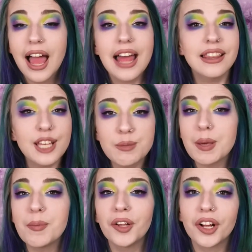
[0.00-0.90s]
And these
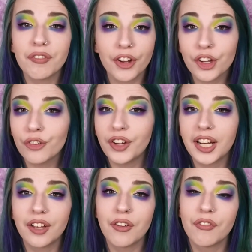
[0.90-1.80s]
people are very
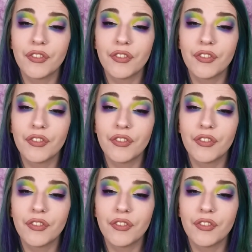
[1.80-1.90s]
creative,